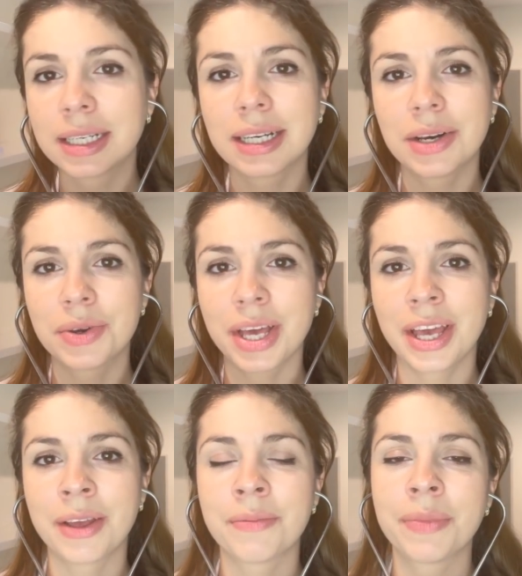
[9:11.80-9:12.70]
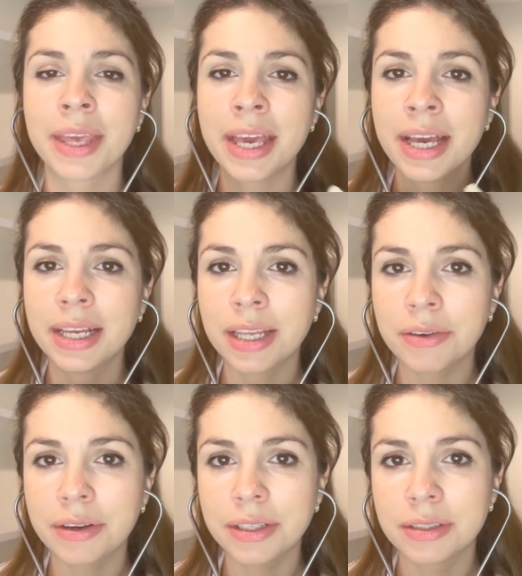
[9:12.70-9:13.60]
Okay. Now we're
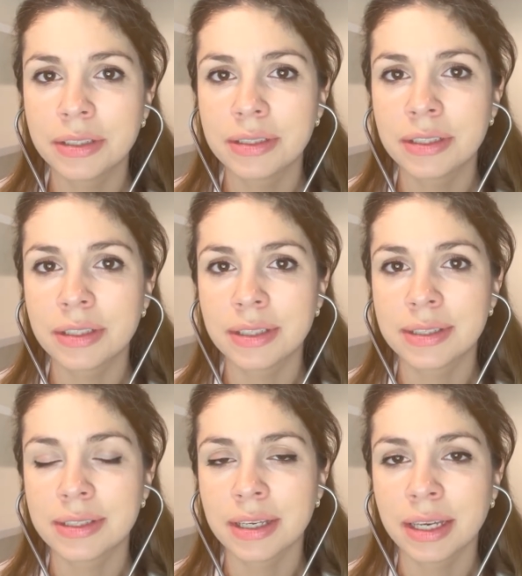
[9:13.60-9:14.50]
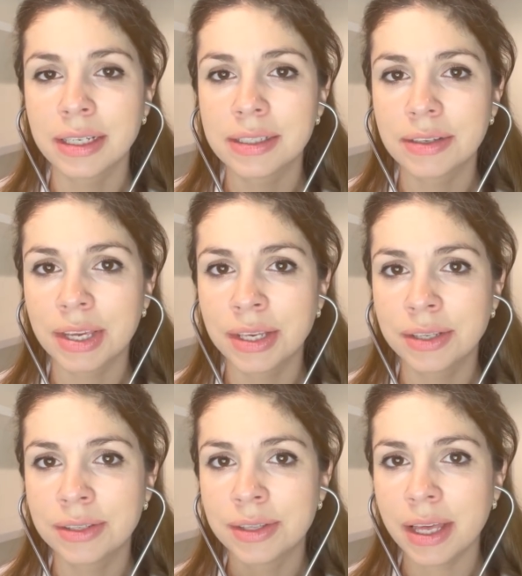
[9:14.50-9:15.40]
going to listen to the side. So can you
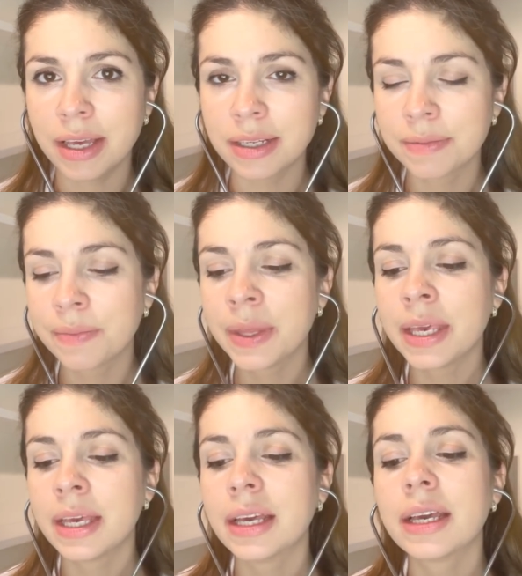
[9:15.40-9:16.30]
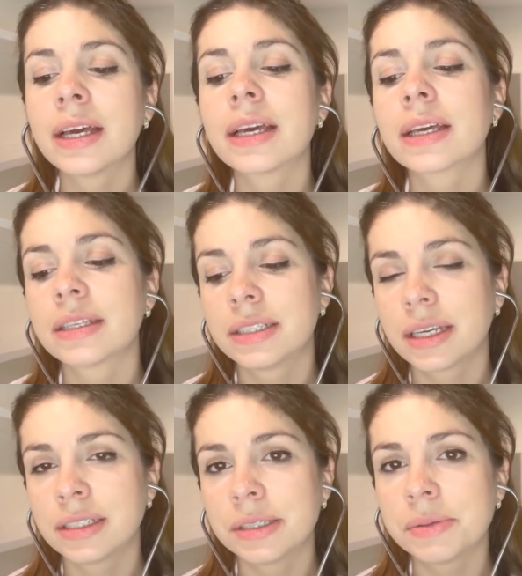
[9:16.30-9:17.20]
do that? Take a
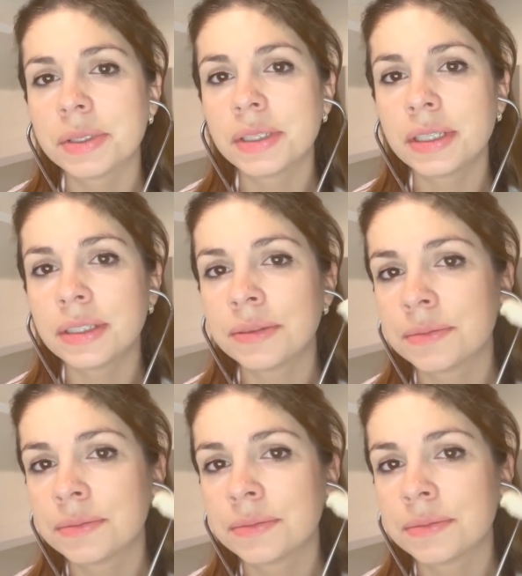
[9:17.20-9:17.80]
deep breath in